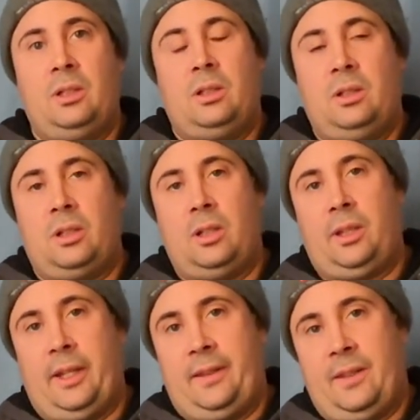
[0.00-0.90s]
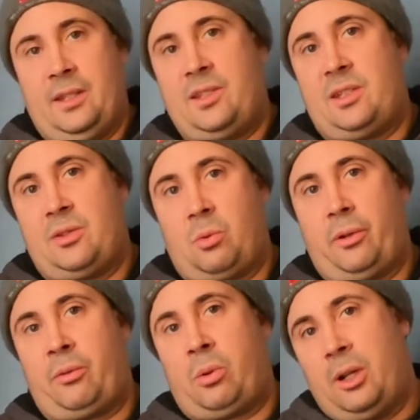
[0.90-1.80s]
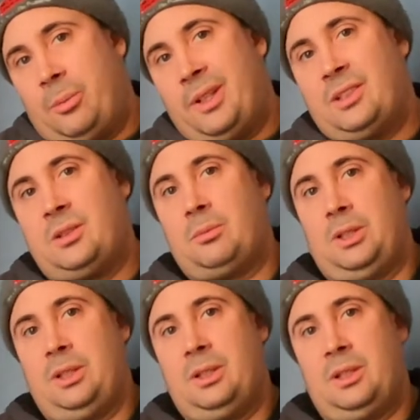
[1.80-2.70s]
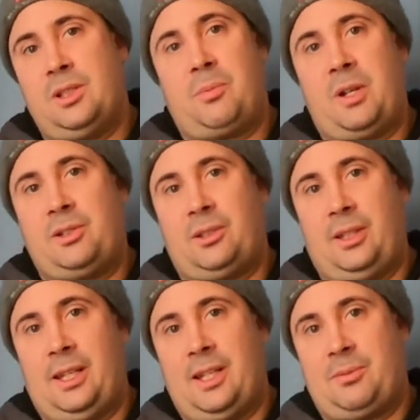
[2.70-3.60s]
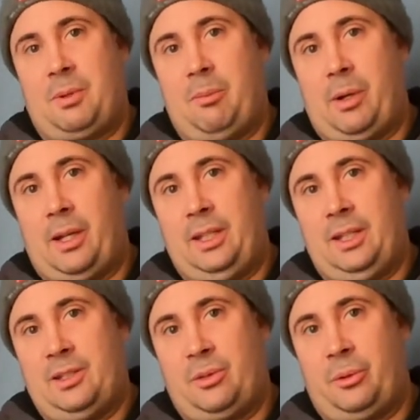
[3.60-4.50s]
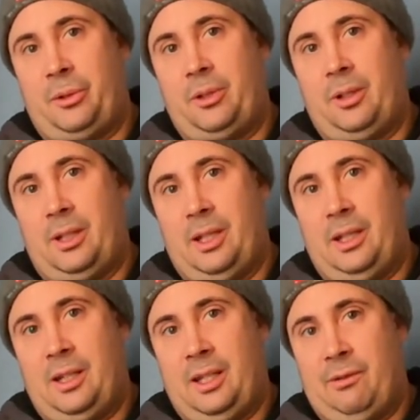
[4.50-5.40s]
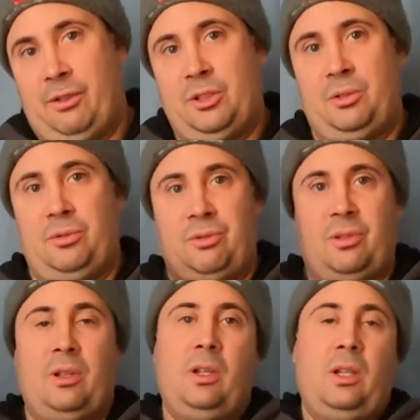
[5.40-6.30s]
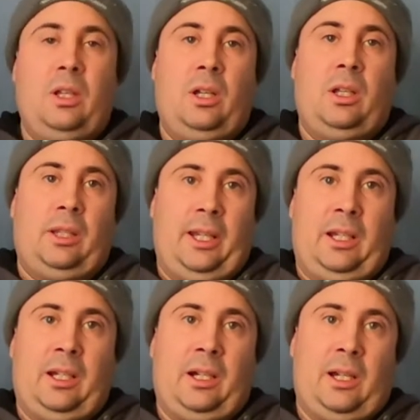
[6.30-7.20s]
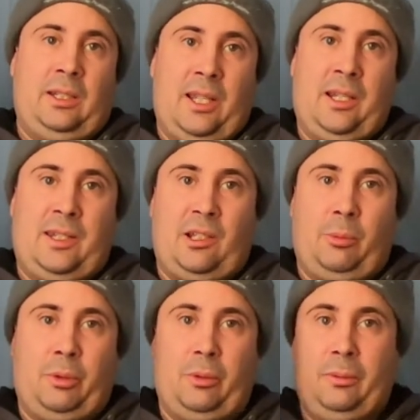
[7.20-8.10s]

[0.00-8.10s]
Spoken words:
gun like this is worth quite a bit to me, especially as my body gets older and I have issues like tennis elbow.